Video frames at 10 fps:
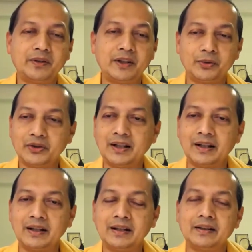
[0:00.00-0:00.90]
were to
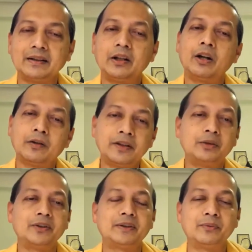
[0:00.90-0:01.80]
stay, then all of
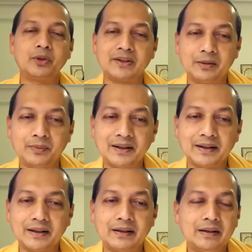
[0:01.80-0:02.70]
Hinduism would still be there.